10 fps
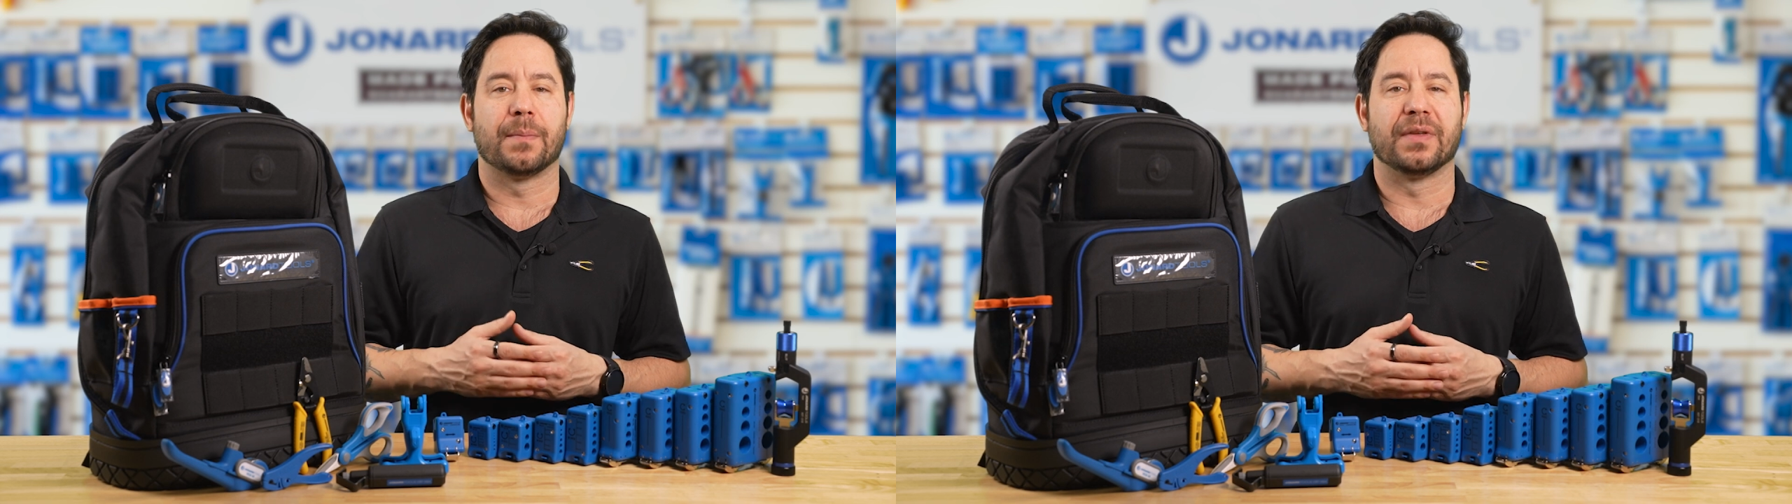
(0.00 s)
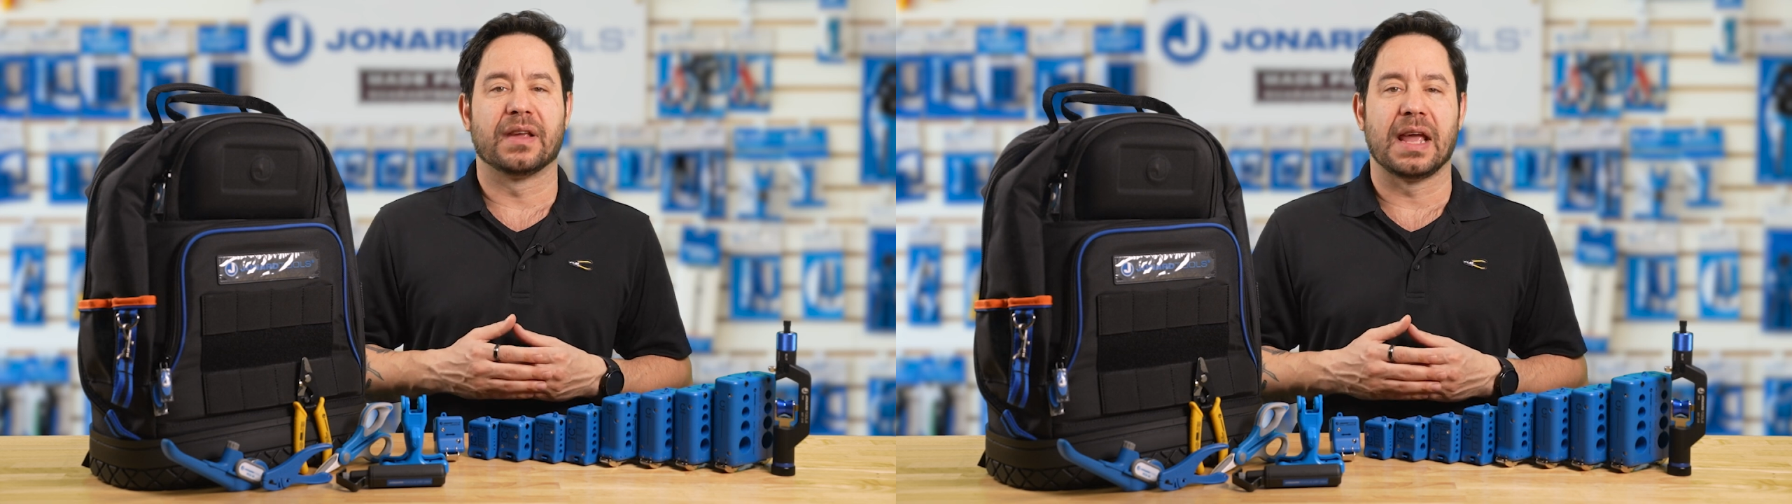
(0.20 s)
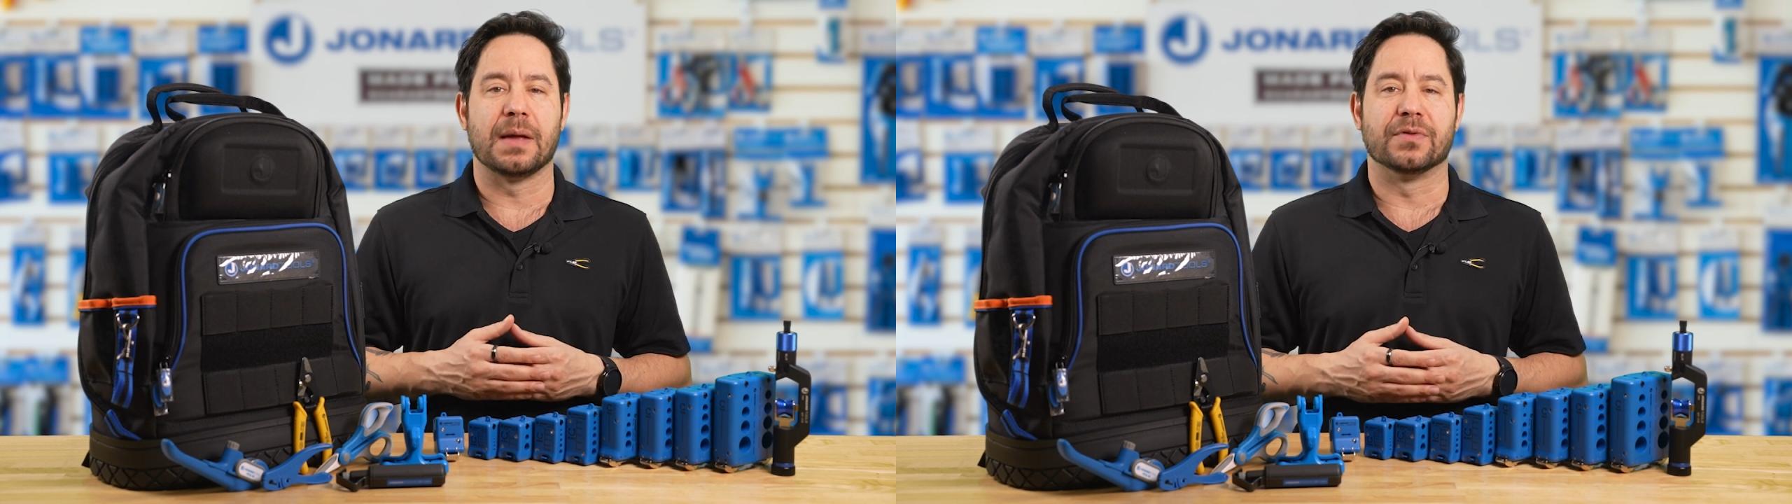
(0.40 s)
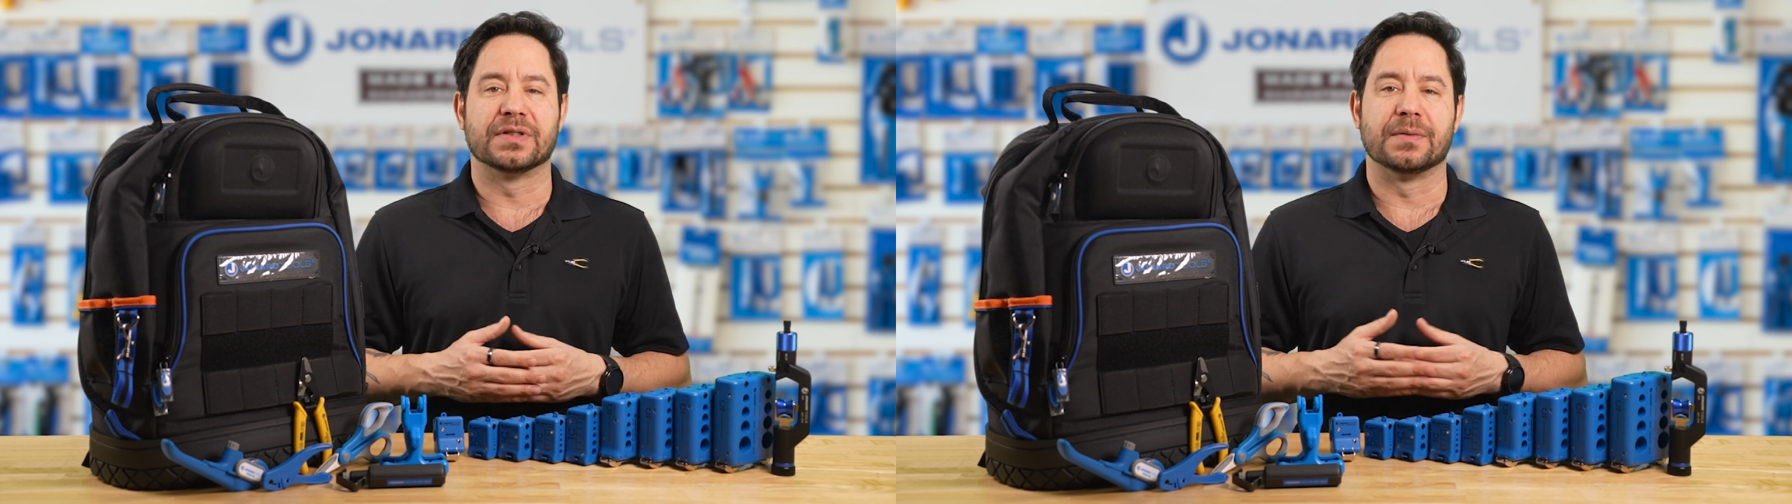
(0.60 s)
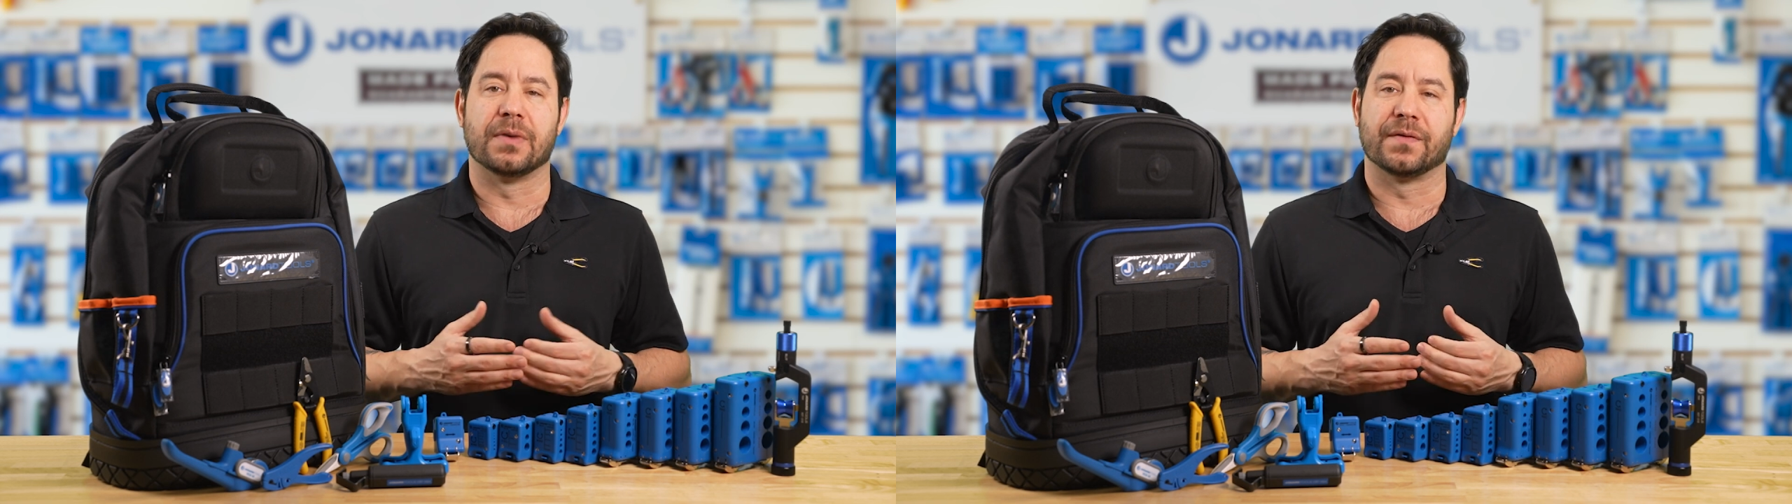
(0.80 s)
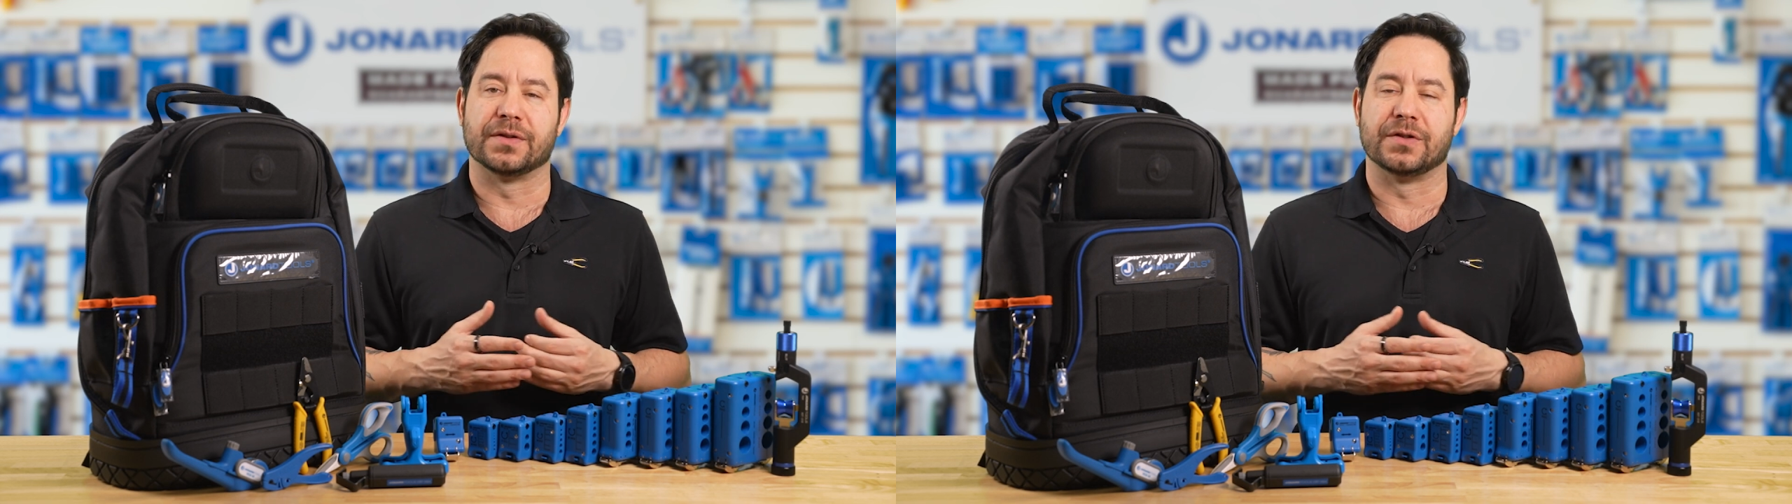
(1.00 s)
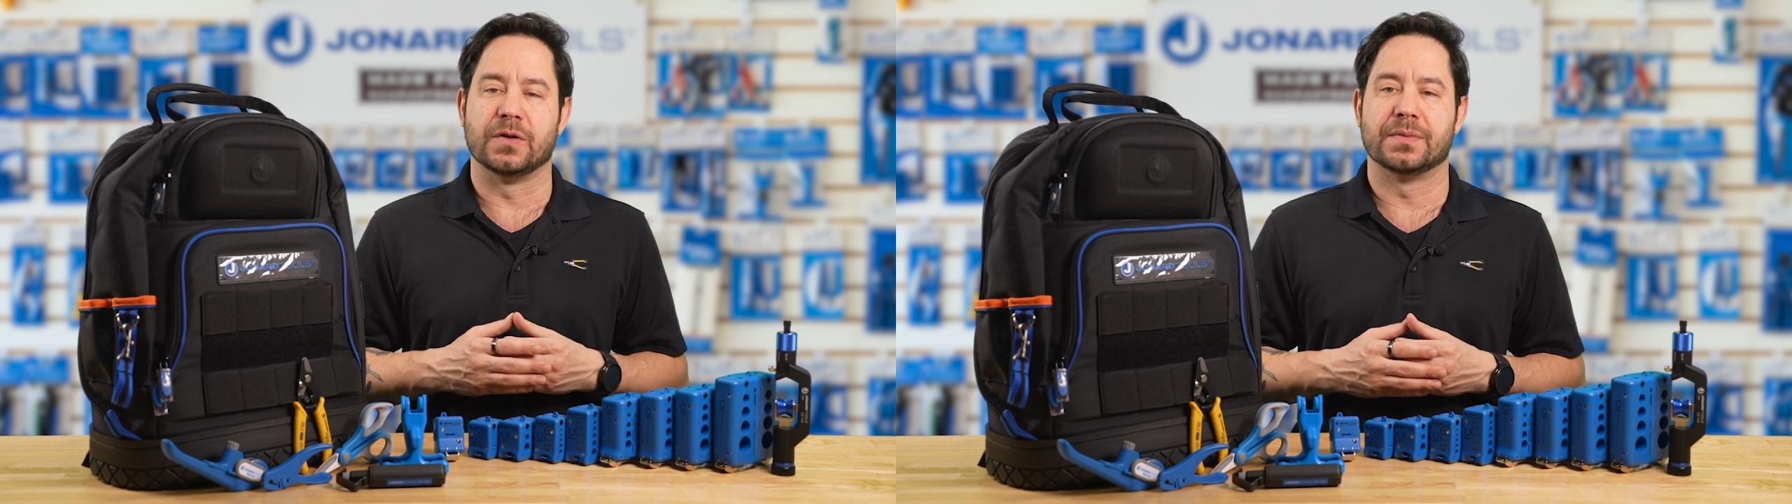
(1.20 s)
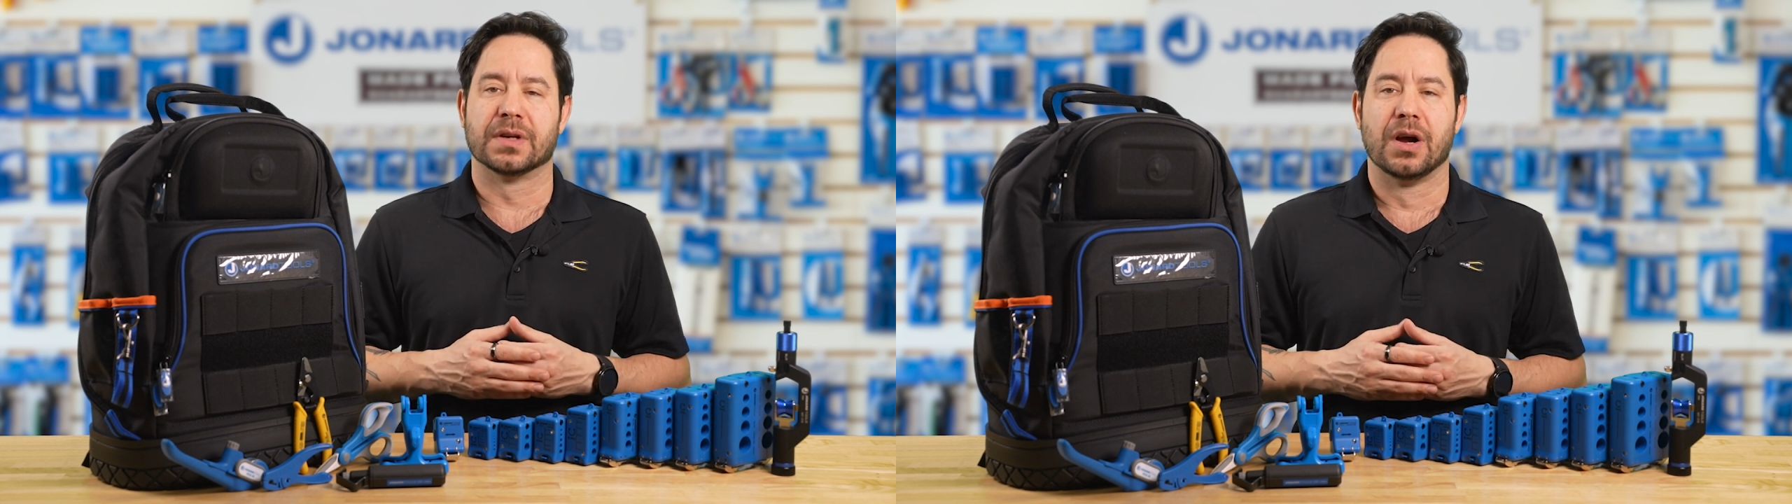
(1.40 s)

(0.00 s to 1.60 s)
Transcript: optic cables and buffer tubes,